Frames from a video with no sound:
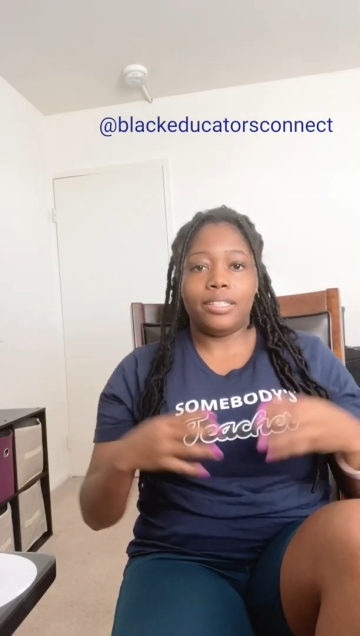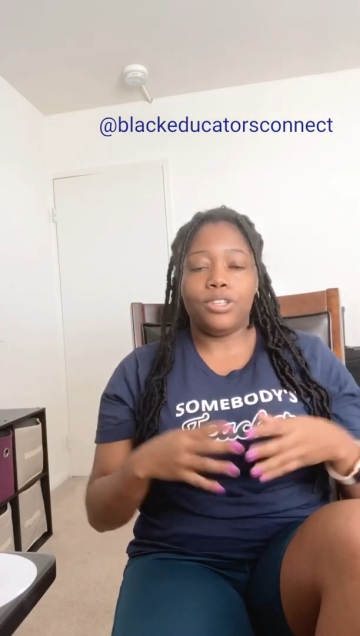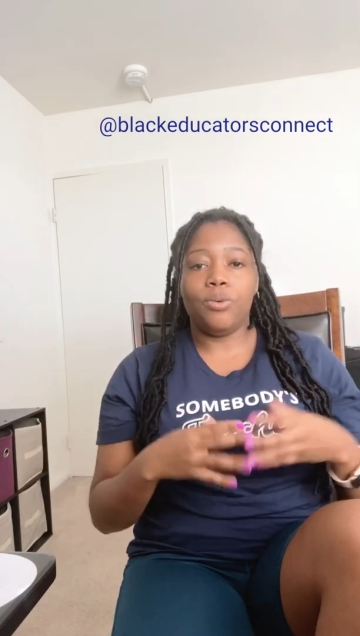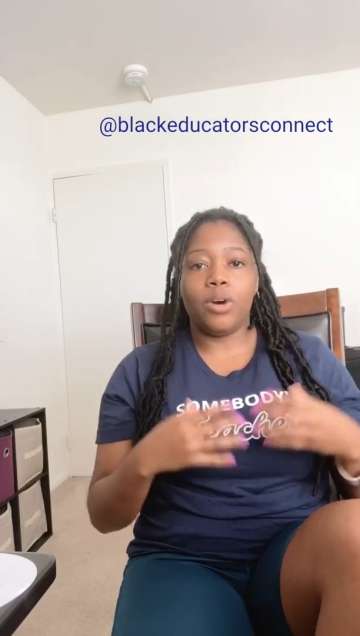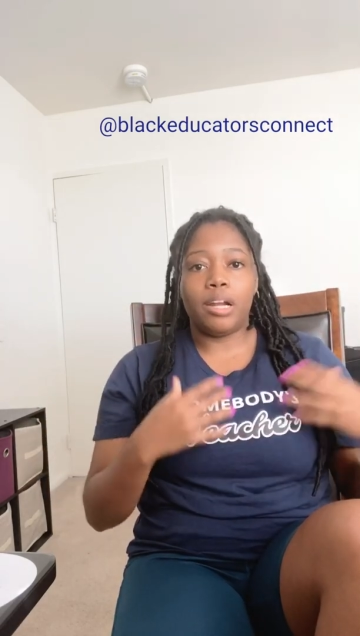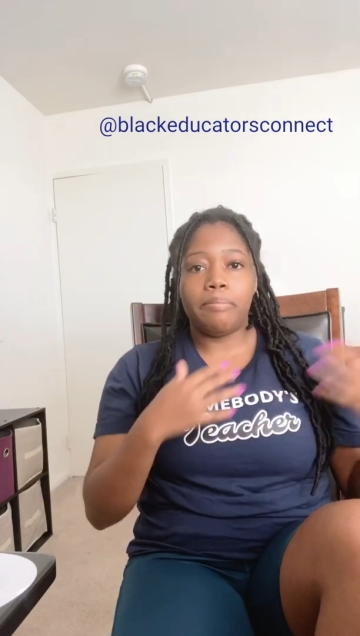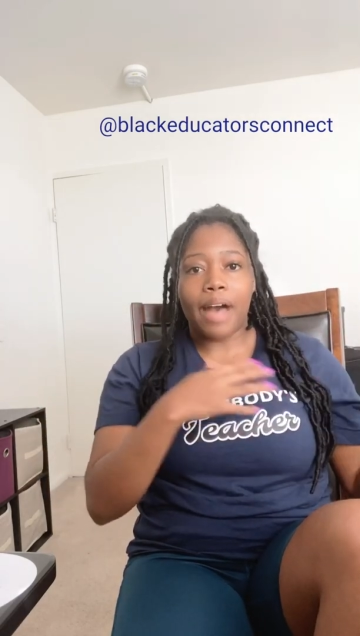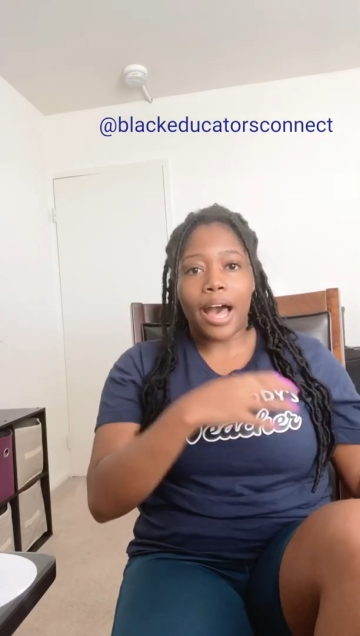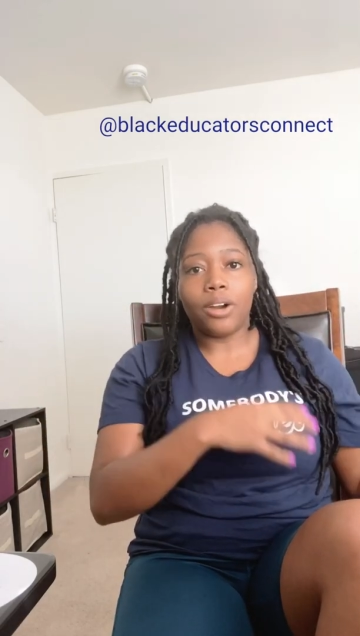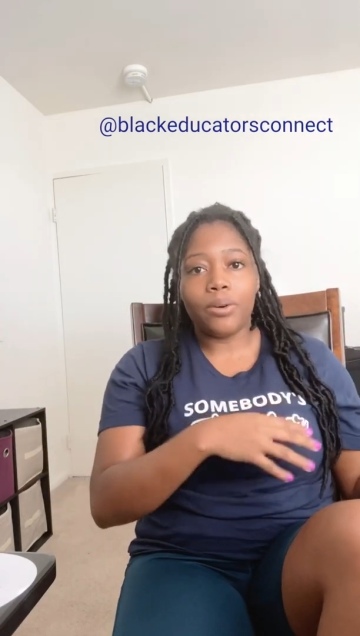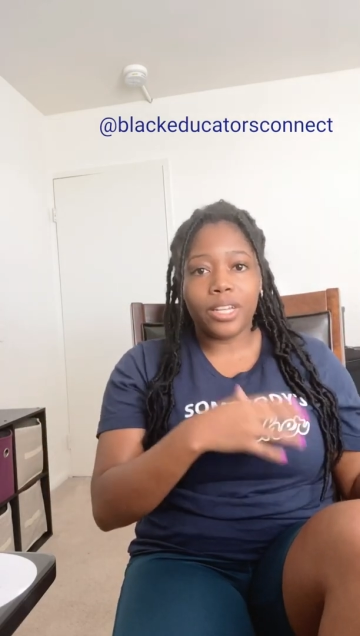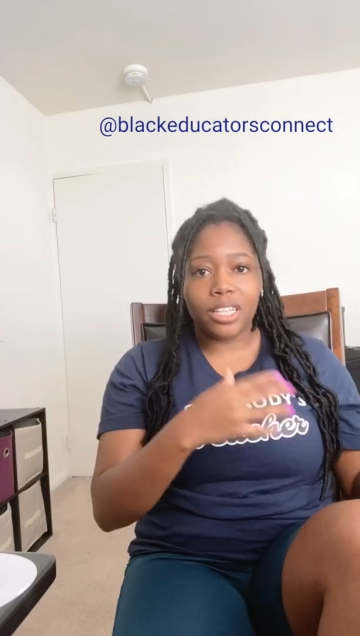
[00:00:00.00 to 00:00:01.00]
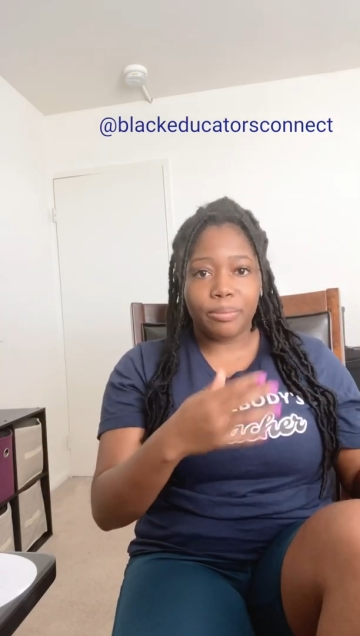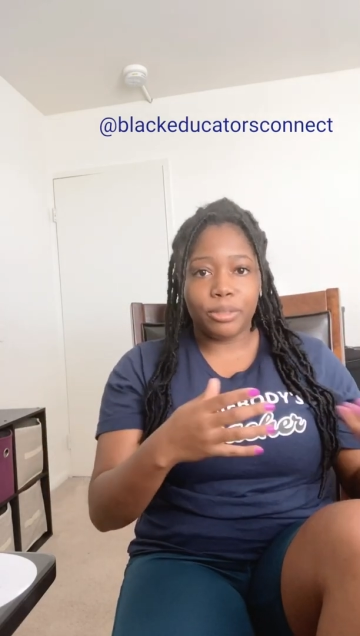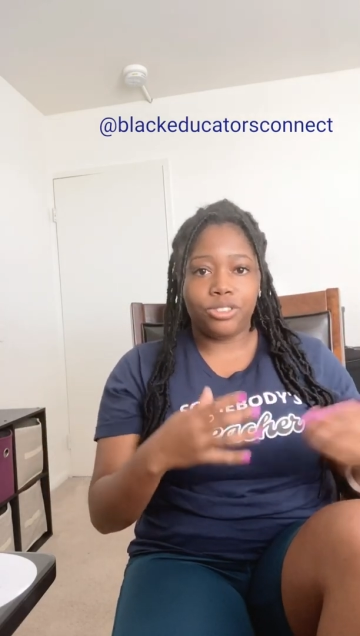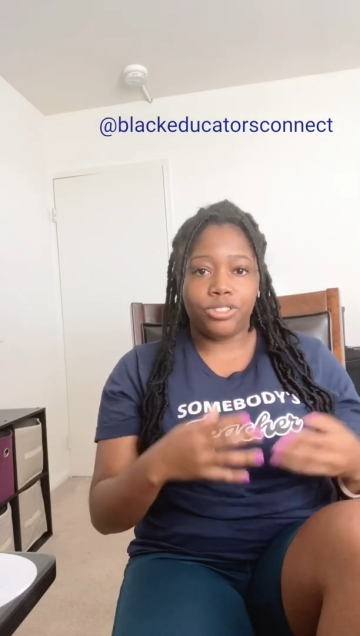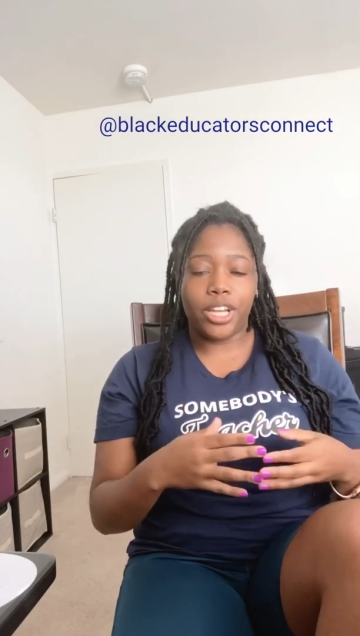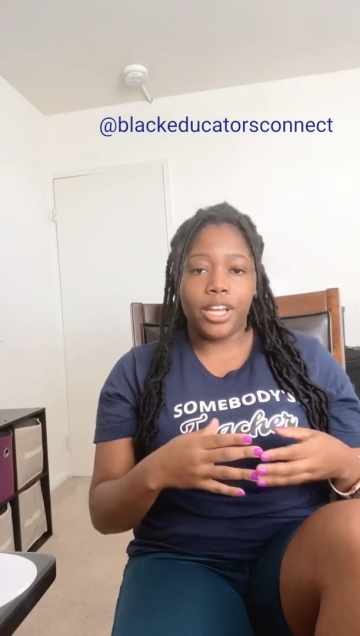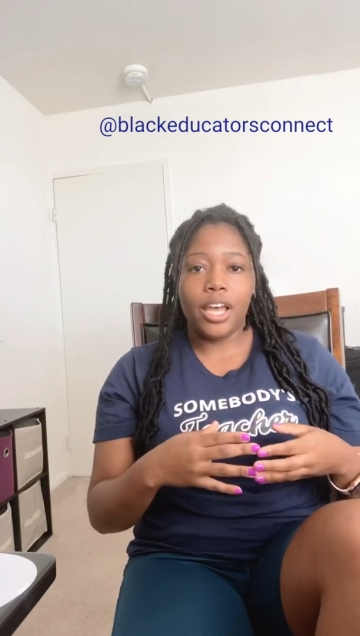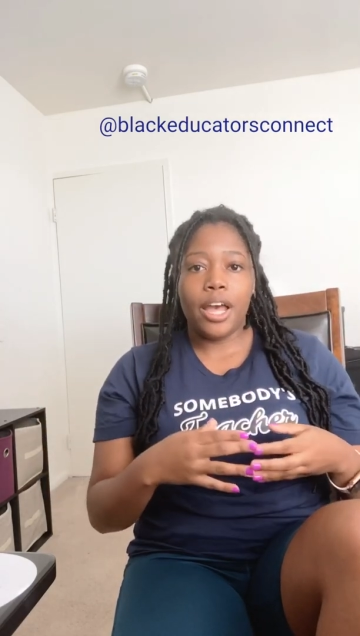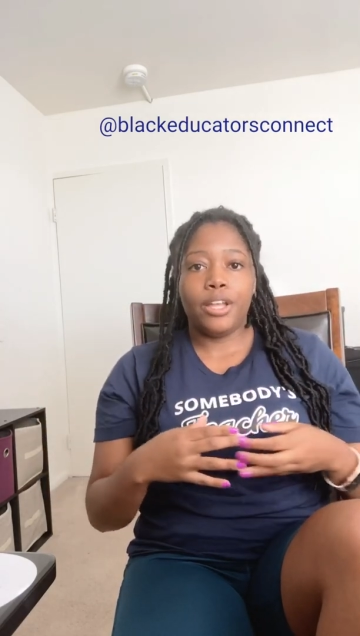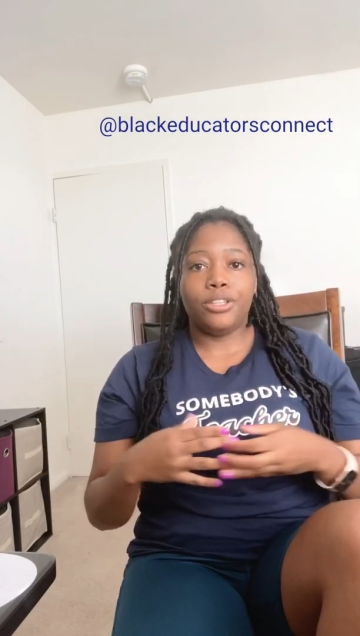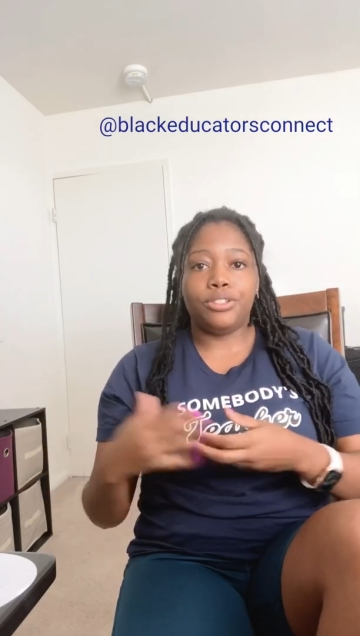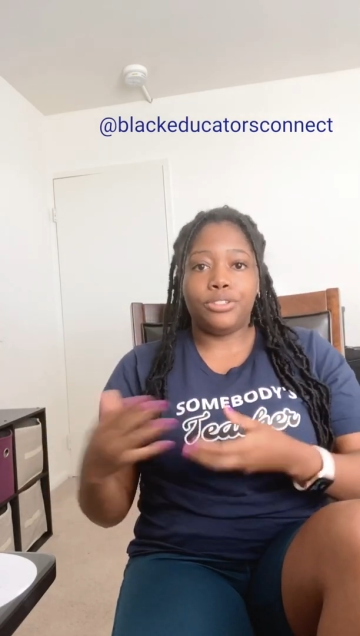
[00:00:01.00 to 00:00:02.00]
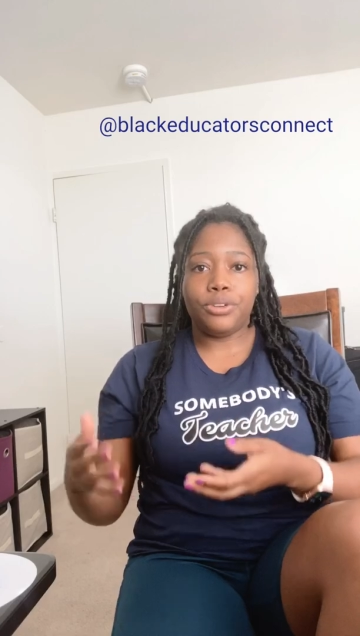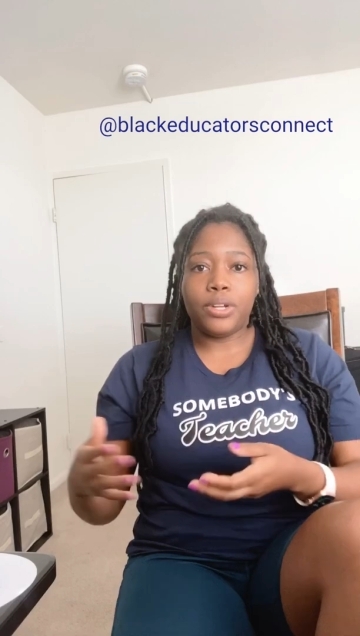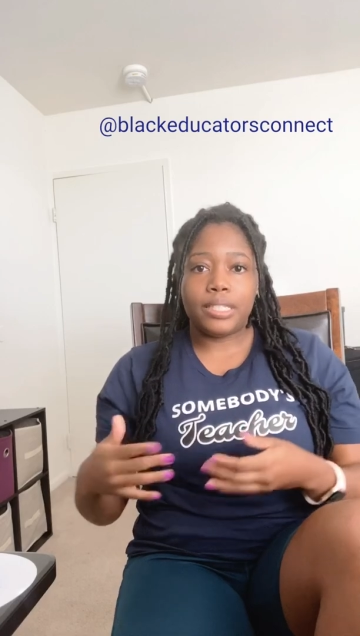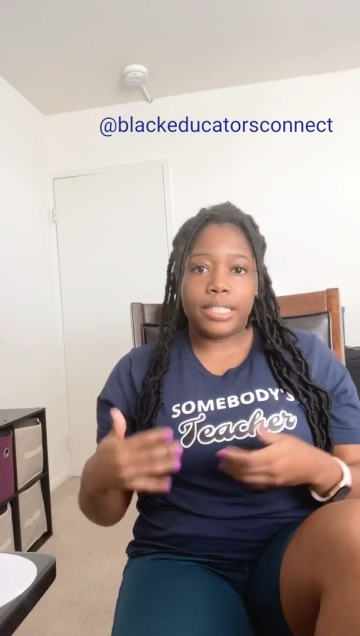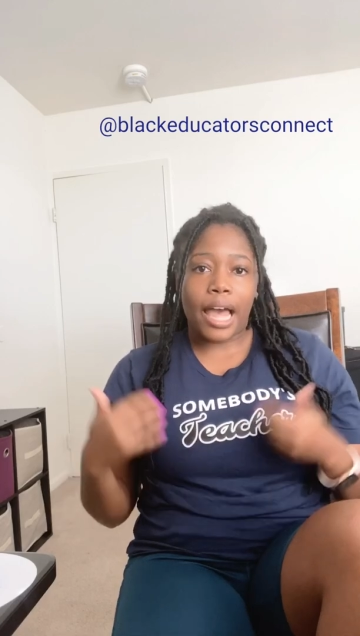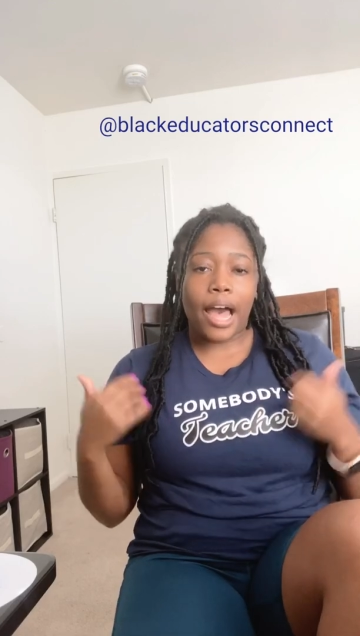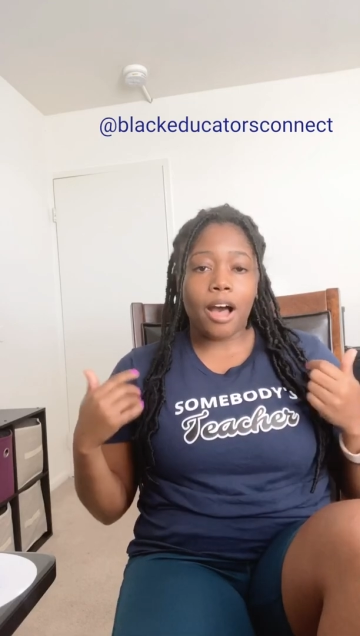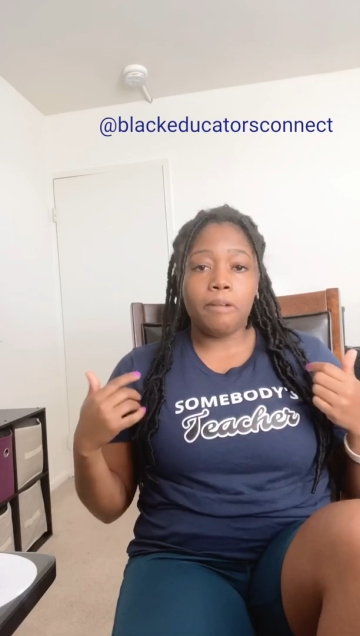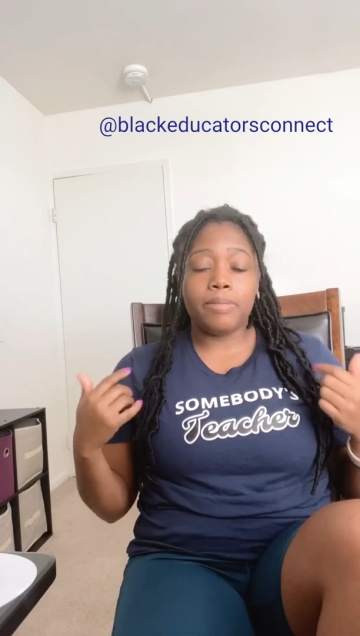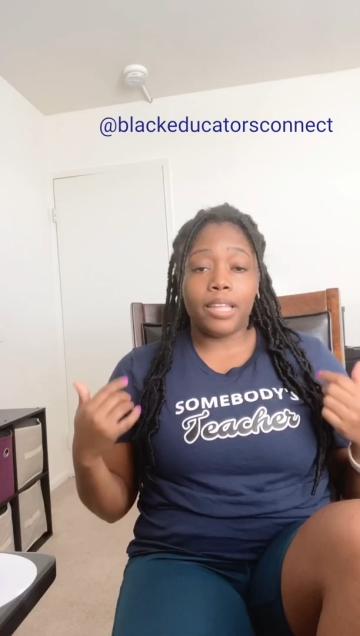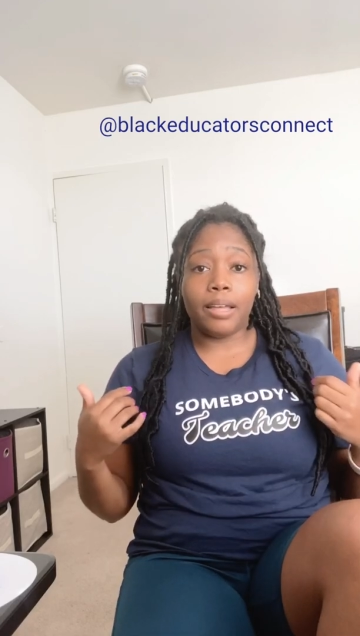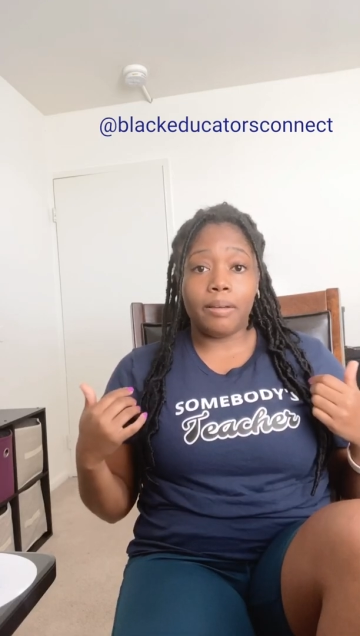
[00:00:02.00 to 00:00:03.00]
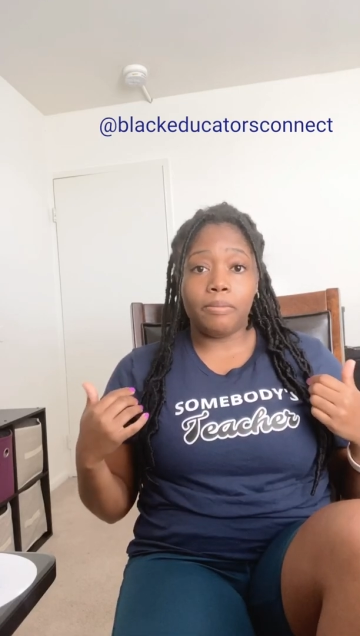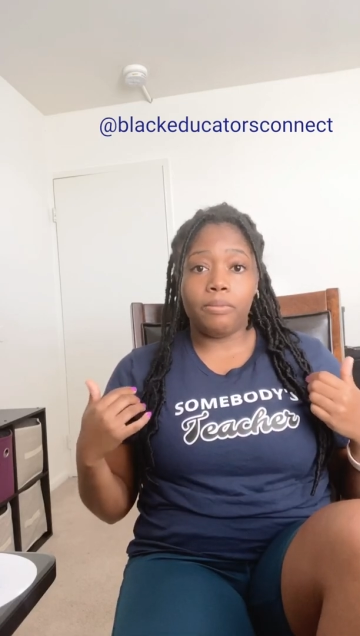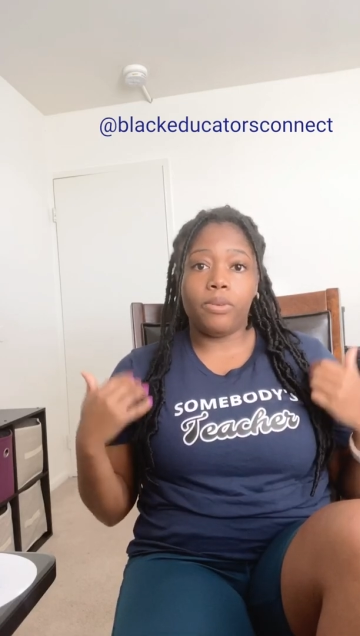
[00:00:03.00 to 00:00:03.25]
You want to model and demonstrate to students to help them